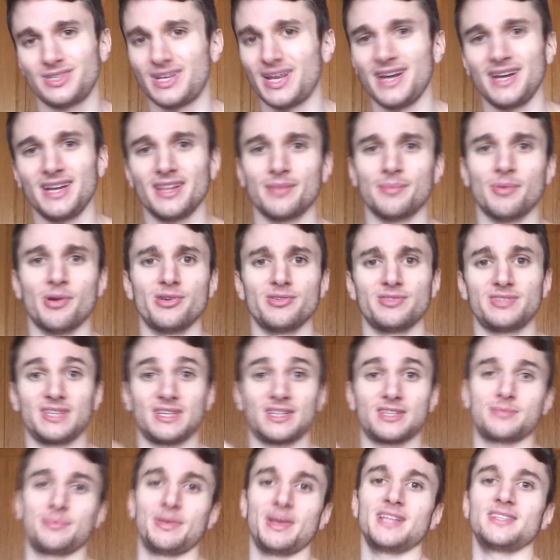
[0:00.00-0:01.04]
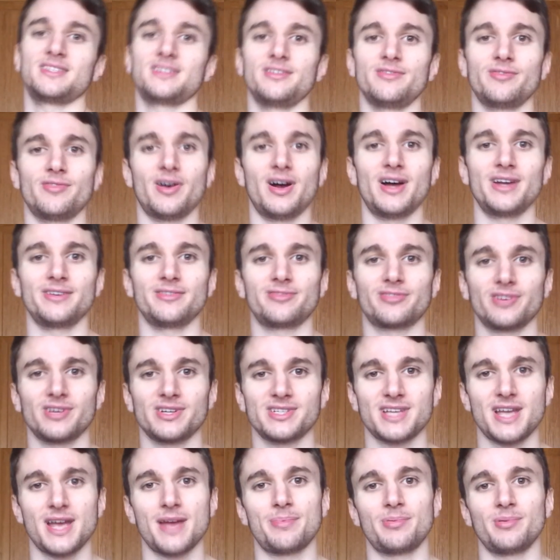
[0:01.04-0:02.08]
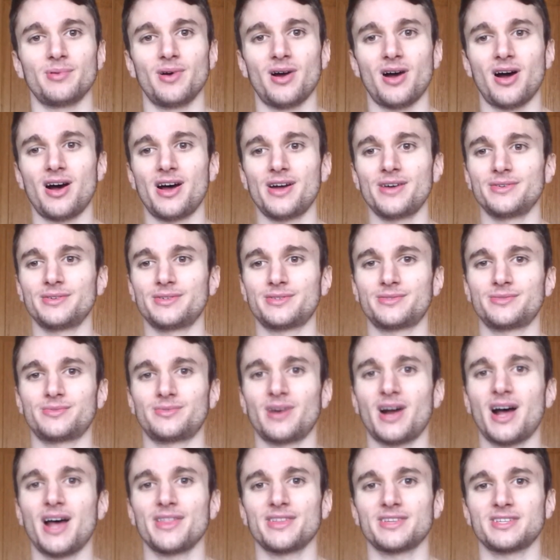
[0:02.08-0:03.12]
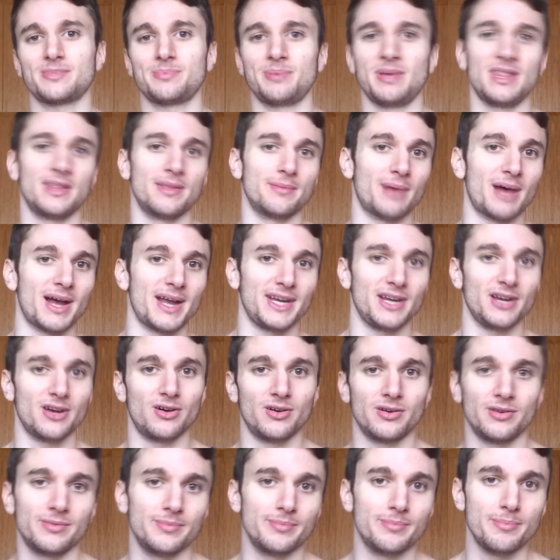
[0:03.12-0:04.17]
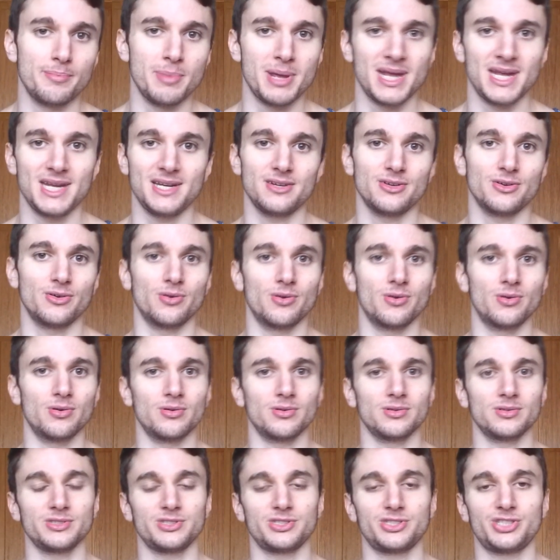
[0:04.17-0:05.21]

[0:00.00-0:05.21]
getting the most expensive one, for example. I'd rather spend the money on meat or